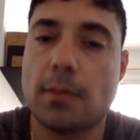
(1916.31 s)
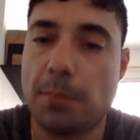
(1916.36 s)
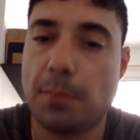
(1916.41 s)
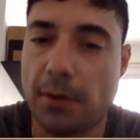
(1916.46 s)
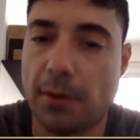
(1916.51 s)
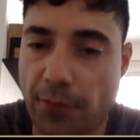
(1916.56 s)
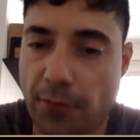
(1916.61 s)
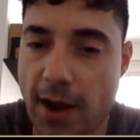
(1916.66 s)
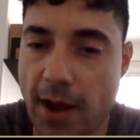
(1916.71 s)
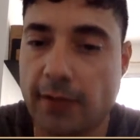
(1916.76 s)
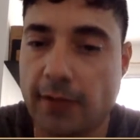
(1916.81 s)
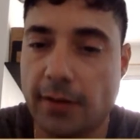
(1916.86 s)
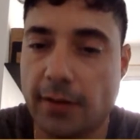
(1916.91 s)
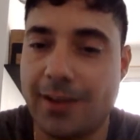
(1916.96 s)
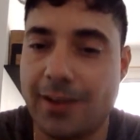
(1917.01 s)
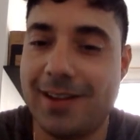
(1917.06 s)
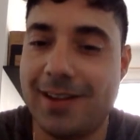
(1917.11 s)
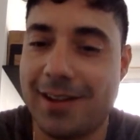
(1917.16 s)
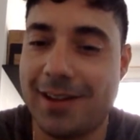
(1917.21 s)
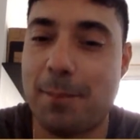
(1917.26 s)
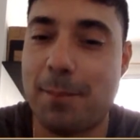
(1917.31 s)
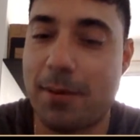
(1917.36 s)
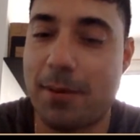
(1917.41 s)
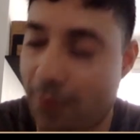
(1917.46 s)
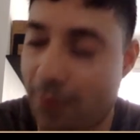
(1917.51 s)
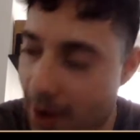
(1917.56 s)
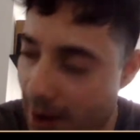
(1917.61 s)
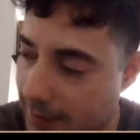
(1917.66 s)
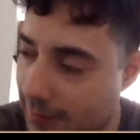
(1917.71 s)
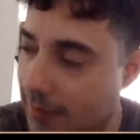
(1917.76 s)
Perfectly,
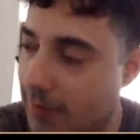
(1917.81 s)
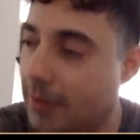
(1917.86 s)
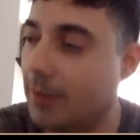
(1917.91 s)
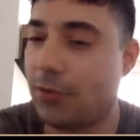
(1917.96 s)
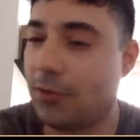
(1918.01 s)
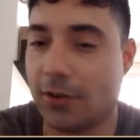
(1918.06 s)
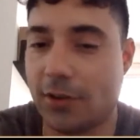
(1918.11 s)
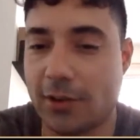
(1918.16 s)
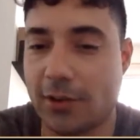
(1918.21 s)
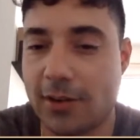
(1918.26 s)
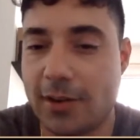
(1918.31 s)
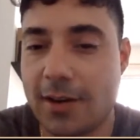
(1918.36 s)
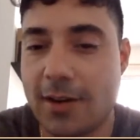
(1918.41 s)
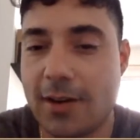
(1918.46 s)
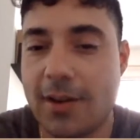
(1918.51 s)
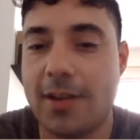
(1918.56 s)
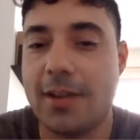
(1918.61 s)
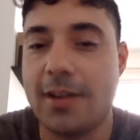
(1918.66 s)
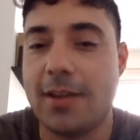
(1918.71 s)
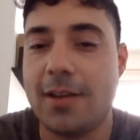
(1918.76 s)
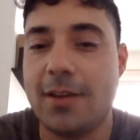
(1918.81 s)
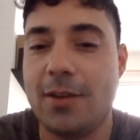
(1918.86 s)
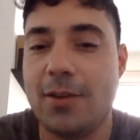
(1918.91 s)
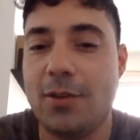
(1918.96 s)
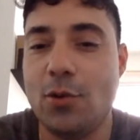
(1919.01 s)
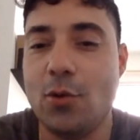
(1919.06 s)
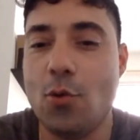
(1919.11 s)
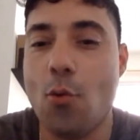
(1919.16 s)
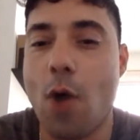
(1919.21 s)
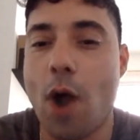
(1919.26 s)
perfectly, teacher.
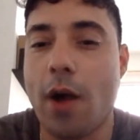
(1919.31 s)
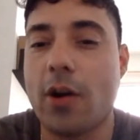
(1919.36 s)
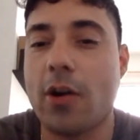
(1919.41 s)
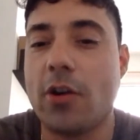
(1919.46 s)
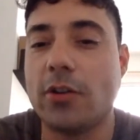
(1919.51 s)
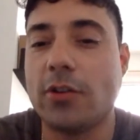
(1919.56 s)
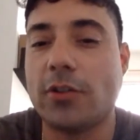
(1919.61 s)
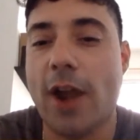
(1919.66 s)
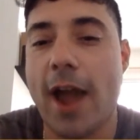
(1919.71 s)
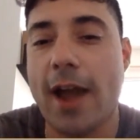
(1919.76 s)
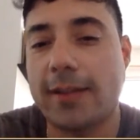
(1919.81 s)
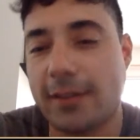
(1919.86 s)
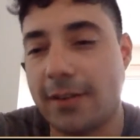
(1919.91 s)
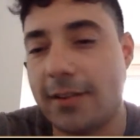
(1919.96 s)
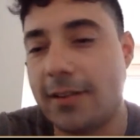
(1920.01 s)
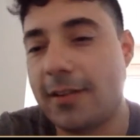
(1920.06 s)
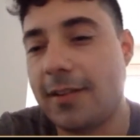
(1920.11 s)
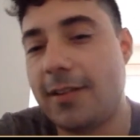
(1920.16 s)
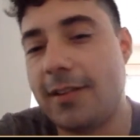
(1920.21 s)
You are contracted.